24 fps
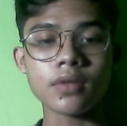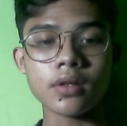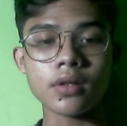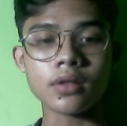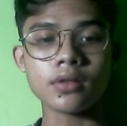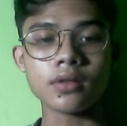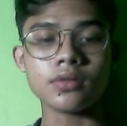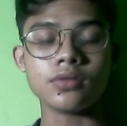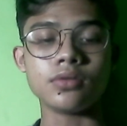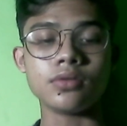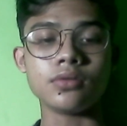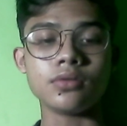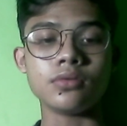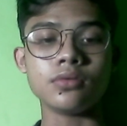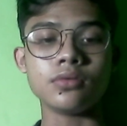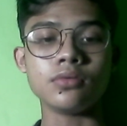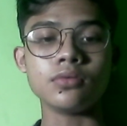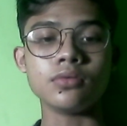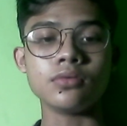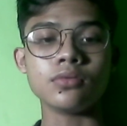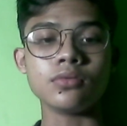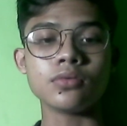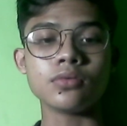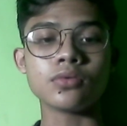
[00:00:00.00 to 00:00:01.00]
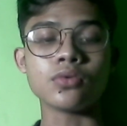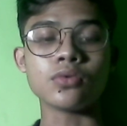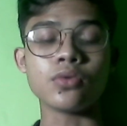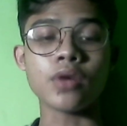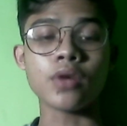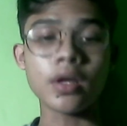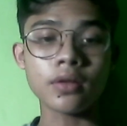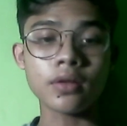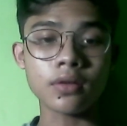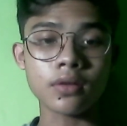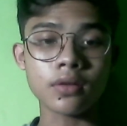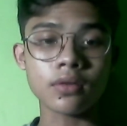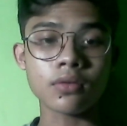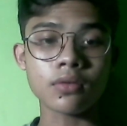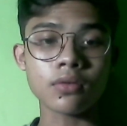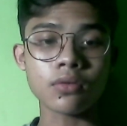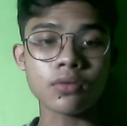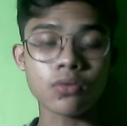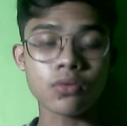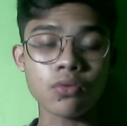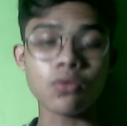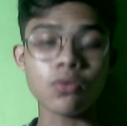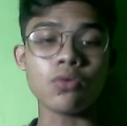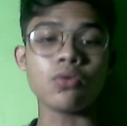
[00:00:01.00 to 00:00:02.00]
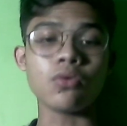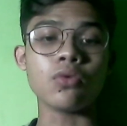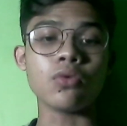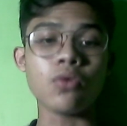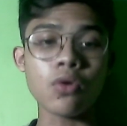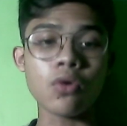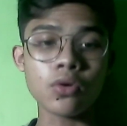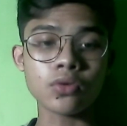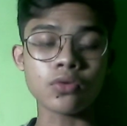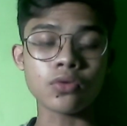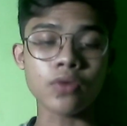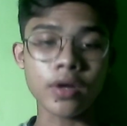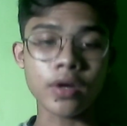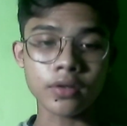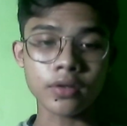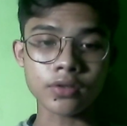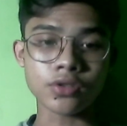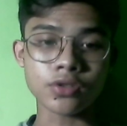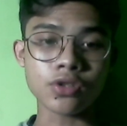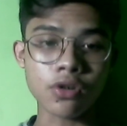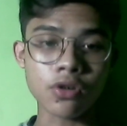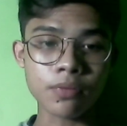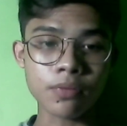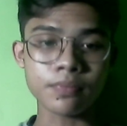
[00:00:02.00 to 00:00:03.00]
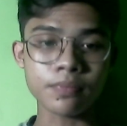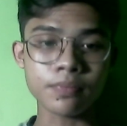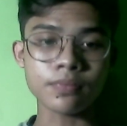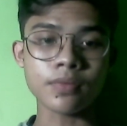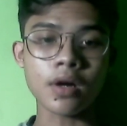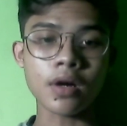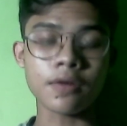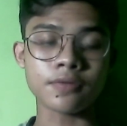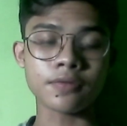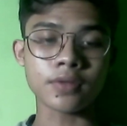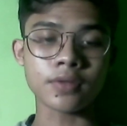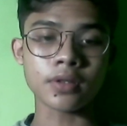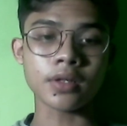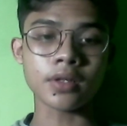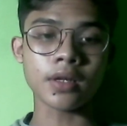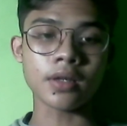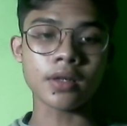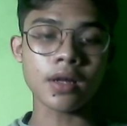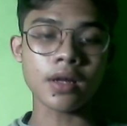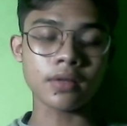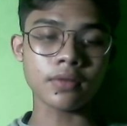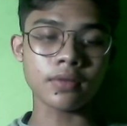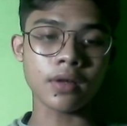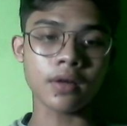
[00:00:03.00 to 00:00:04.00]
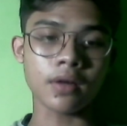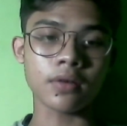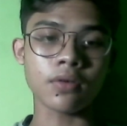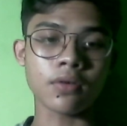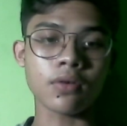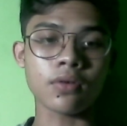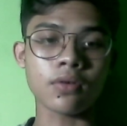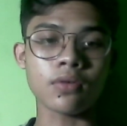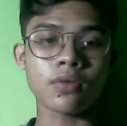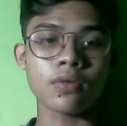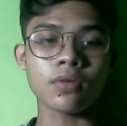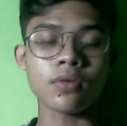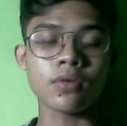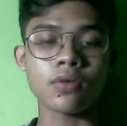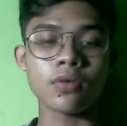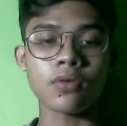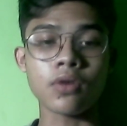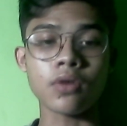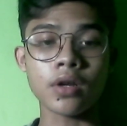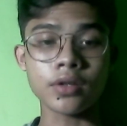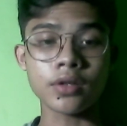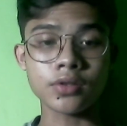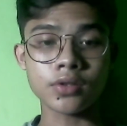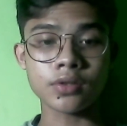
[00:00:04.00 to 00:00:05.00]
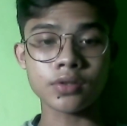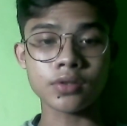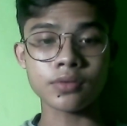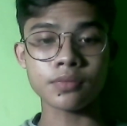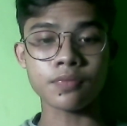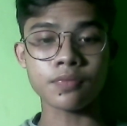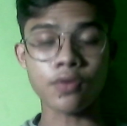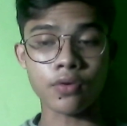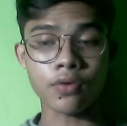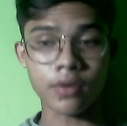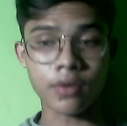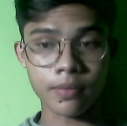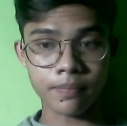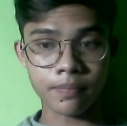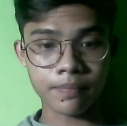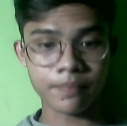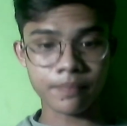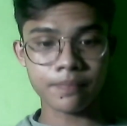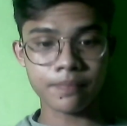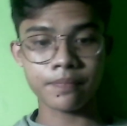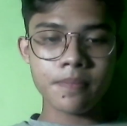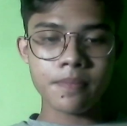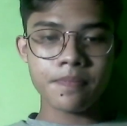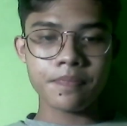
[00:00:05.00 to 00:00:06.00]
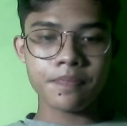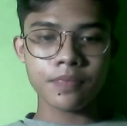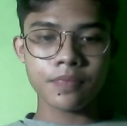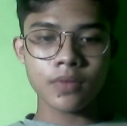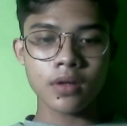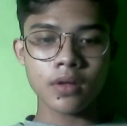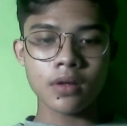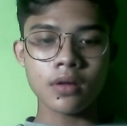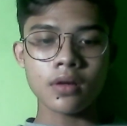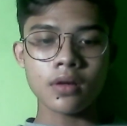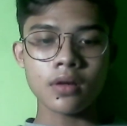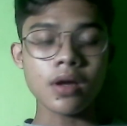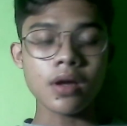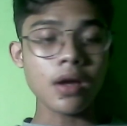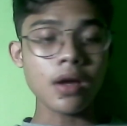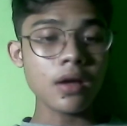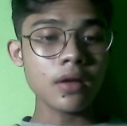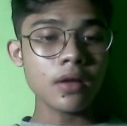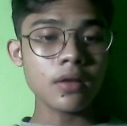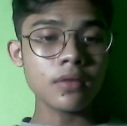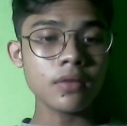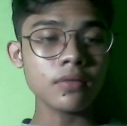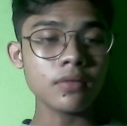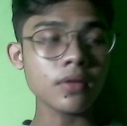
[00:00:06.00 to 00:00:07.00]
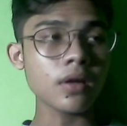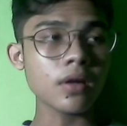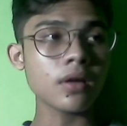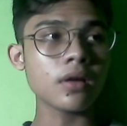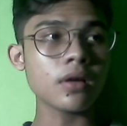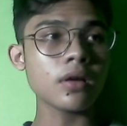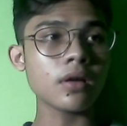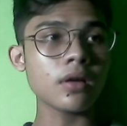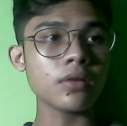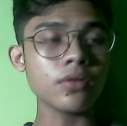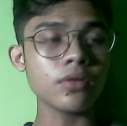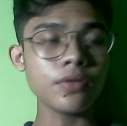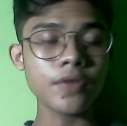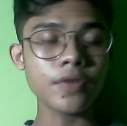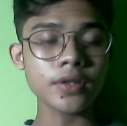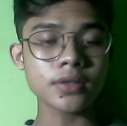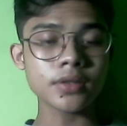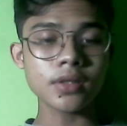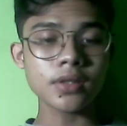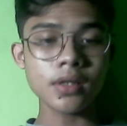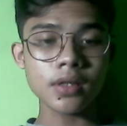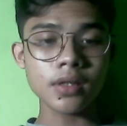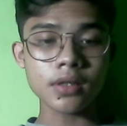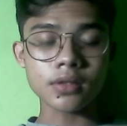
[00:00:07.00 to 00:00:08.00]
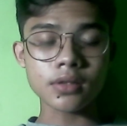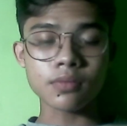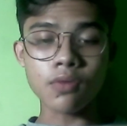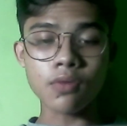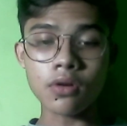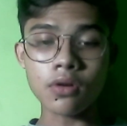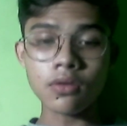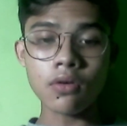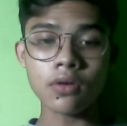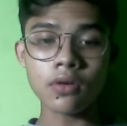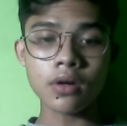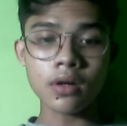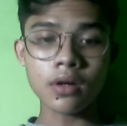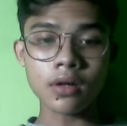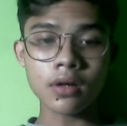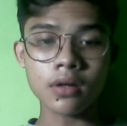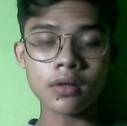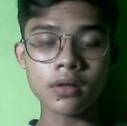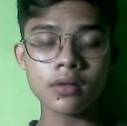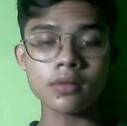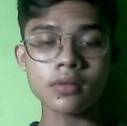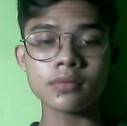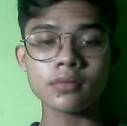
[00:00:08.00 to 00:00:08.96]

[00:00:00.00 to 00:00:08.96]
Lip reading: to get to get the job after they done their college program. And the university is more longer